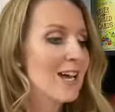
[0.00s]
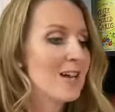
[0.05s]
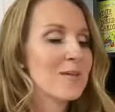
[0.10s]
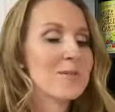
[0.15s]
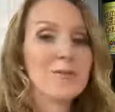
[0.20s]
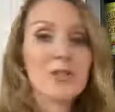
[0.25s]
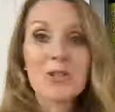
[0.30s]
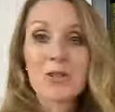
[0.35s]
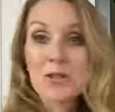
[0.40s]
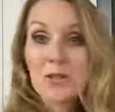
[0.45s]

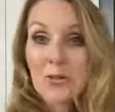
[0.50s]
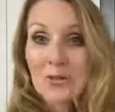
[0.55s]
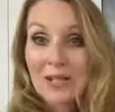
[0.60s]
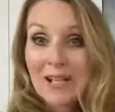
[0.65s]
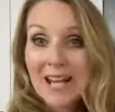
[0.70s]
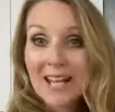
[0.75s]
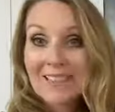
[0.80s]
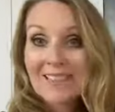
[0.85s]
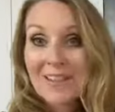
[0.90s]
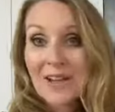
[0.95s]
to
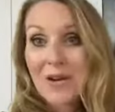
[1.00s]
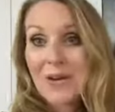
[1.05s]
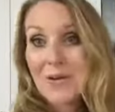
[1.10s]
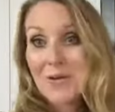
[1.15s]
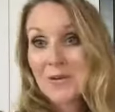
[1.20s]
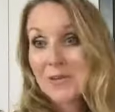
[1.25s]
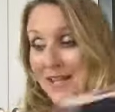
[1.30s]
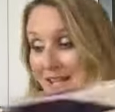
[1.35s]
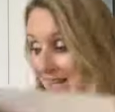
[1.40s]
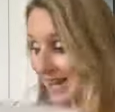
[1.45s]
create
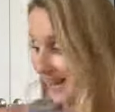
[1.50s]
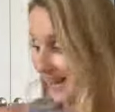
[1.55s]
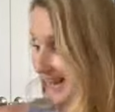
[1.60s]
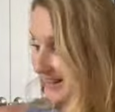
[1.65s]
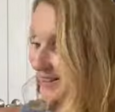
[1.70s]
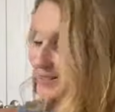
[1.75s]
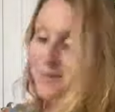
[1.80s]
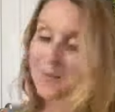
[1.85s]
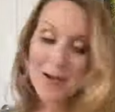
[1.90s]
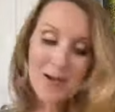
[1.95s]
those and
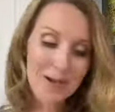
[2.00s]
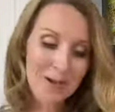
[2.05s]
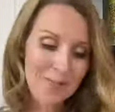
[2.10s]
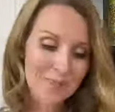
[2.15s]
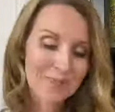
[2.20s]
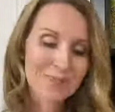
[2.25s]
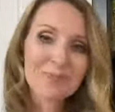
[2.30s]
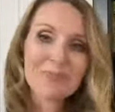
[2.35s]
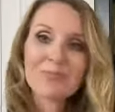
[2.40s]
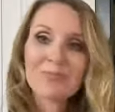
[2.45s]
hang them up.
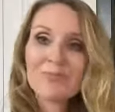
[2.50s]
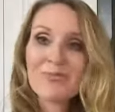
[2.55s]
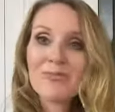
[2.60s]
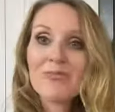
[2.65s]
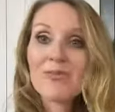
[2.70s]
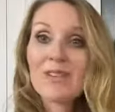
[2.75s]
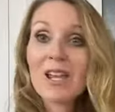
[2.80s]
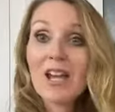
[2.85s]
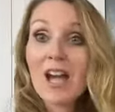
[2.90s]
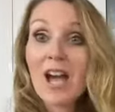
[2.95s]

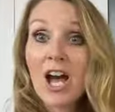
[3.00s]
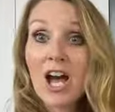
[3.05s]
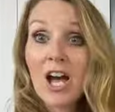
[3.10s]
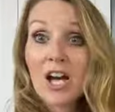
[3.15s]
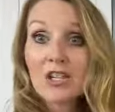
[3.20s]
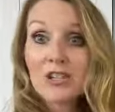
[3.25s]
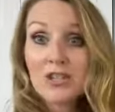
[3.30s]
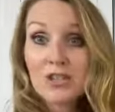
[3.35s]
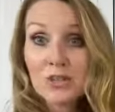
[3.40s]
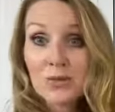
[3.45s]

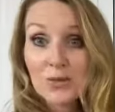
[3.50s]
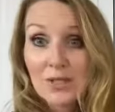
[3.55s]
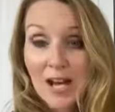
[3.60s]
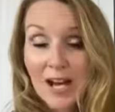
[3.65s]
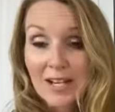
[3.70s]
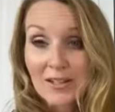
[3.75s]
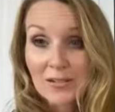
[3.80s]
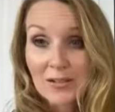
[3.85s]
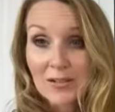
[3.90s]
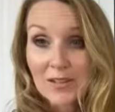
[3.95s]
A new
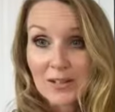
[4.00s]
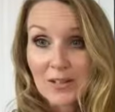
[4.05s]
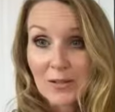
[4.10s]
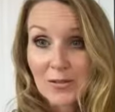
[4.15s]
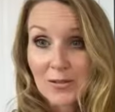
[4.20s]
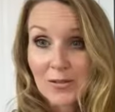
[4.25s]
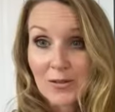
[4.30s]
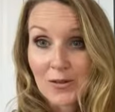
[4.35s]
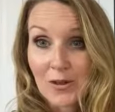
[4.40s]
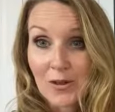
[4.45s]
title that
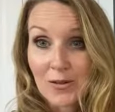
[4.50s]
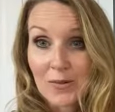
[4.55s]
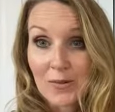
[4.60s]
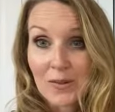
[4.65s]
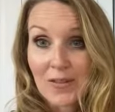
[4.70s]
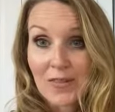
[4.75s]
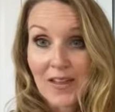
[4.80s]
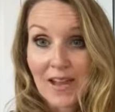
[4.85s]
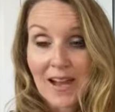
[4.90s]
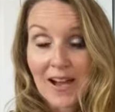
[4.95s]
goes along
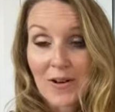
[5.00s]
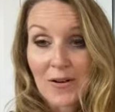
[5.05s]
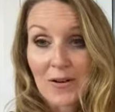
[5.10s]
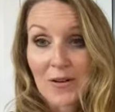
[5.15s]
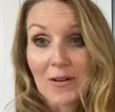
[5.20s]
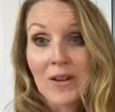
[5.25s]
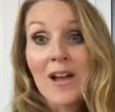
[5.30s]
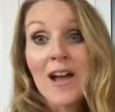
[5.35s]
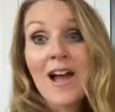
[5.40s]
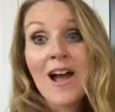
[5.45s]
with
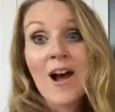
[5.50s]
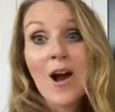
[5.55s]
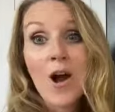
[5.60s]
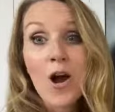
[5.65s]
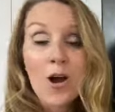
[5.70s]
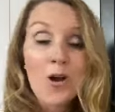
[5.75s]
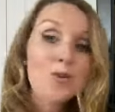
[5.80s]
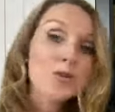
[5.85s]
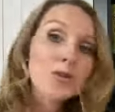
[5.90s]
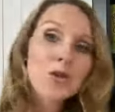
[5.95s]
our
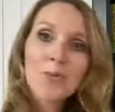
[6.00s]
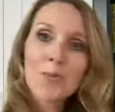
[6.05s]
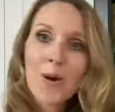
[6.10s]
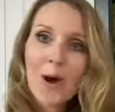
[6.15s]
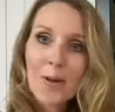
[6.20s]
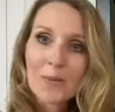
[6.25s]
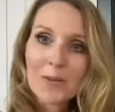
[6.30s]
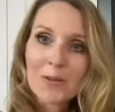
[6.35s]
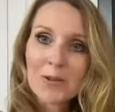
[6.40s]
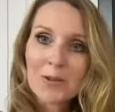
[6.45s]
so
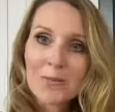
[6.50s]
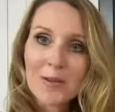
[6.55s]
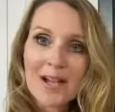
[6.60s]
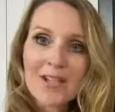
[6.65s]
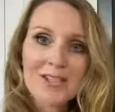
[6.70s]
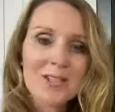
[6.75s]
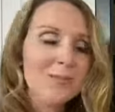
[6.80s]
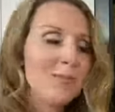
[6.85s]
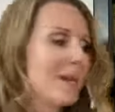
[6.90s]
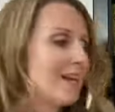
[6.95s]
popular
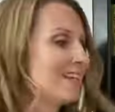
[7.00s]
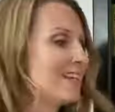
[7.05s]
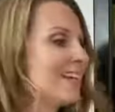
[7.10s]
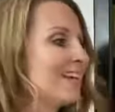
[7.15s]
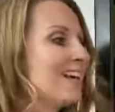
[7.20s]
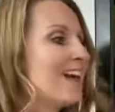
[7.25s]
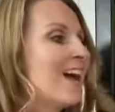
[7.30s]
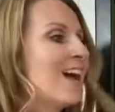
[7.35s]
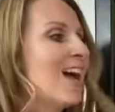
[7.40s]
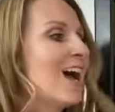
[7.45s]
magic
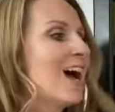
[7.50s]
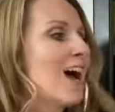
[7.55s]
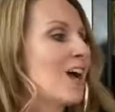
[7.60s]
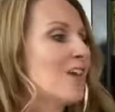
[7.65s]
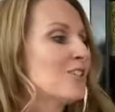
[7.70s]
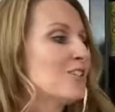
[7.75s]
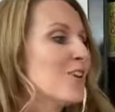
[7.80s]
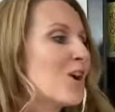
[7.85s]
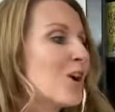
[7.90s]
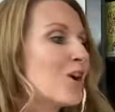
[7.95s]
painting, a
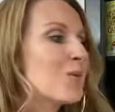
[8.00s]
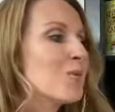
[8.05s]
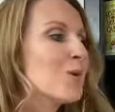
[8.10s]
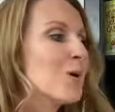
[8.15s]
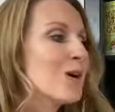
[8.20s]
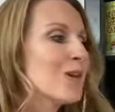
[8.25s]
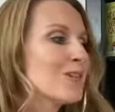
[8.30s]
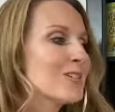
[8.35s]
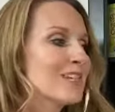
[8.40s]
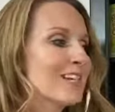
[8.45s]

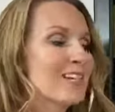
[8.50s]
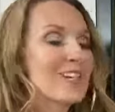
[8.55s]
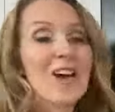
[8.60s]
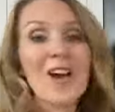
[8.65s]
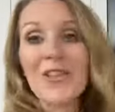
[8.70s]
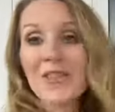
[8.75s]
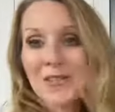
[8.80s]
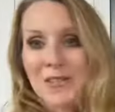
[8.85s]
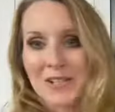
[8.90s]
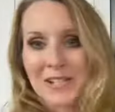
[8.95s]
narwhals and
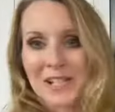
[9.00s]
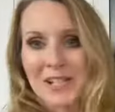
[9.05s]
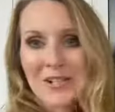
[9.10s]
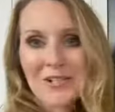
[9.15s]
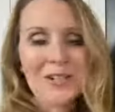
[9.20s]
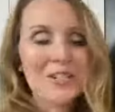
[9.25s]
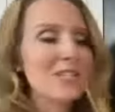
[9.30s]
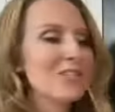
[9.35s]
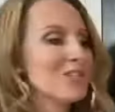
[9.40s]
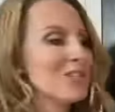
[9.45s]
other sea
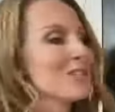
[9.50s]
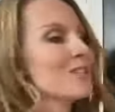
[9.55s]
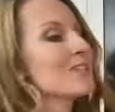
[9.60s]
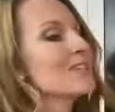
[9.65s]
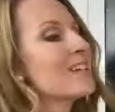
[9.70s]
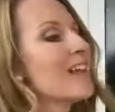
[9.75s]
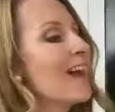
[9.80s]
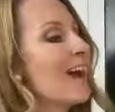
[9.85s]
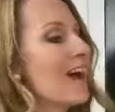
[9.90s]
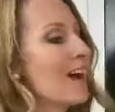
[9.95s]

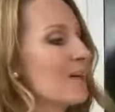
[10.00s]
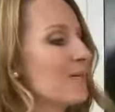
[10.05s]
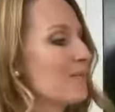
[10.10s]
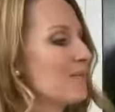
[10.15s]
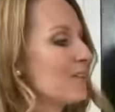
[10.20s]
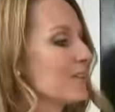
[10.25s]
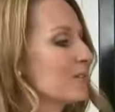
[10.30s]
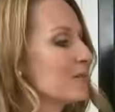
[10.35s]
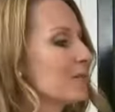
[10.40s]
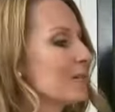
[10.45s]
creatures.
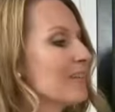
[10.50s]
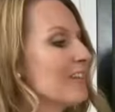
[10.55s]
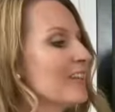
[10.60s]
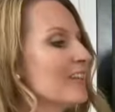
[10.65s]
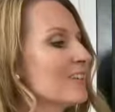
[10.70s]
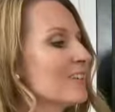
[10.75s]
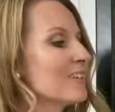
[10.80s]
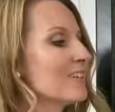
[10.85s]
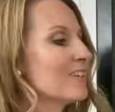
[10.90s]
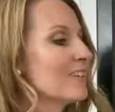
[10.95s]
This one
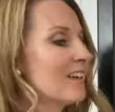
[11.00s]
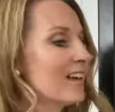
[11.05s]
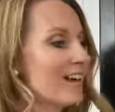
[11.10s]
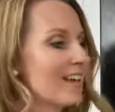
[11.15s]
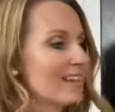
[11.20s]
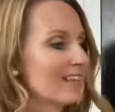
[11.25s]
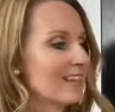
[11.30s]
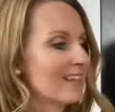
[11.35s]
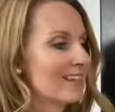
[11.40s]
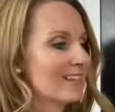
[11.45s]
here, I
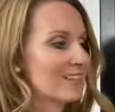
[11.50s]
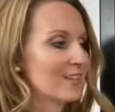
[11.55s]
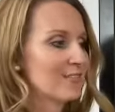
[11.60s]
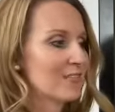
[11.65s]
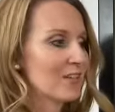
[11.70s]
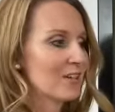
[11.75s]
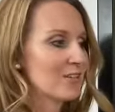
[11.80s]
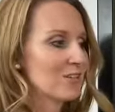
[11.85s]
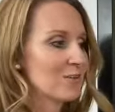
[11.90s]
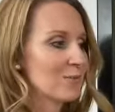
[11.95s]
like, you've
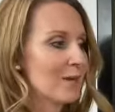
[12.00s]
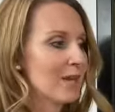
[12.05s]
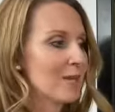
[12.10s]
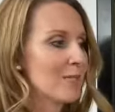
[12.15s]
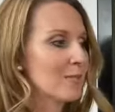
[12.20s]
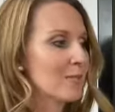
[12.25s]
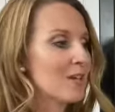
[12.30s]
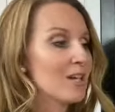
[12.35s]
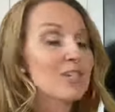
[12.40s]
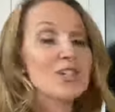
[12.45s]
got your
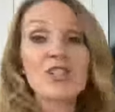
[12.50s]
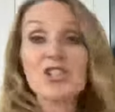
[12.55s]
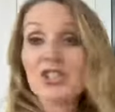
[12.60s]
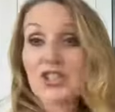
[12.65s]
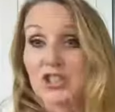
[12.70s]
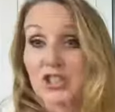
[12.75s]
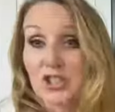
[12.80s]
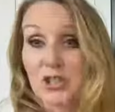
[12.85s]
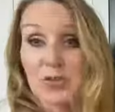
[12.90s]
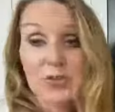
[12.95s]
paintbrush, it
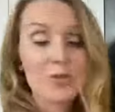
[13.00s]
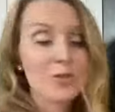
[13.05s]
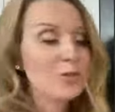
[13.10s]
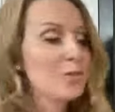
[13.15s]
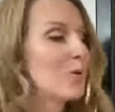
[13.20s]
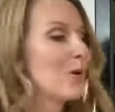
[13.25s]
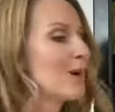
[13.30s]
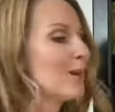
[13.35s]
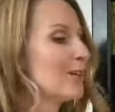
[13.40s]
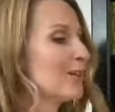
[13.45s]
just uses
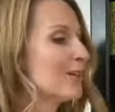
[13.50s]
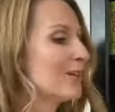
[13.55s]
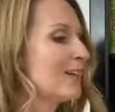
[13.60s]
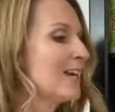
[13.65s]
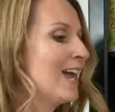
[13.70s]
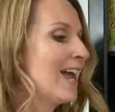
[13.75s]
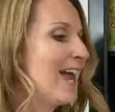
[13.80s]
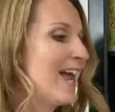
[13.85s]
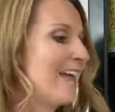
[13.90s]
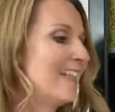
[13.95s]
water.
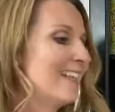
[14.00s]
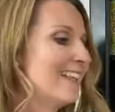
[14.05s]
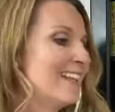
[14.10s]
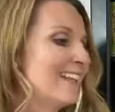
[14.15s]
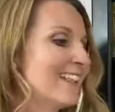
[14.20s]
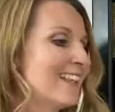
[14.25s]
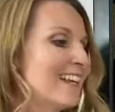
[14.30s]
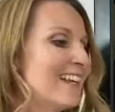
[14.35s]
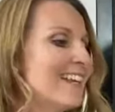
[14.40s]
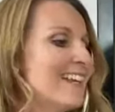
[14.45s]
And then at
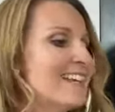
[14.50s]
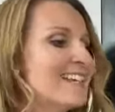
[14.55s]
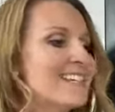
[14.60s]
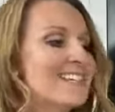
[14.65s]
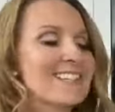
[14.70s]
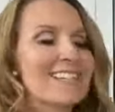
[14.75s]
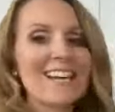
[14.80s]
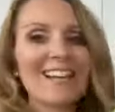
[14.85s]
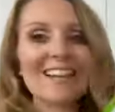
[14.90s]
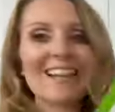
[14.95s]
the
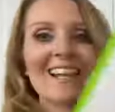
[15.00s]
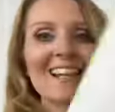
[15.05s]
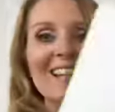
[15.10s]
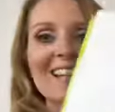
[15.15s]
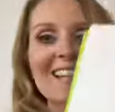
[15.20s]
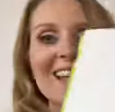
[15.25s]
end, I like that it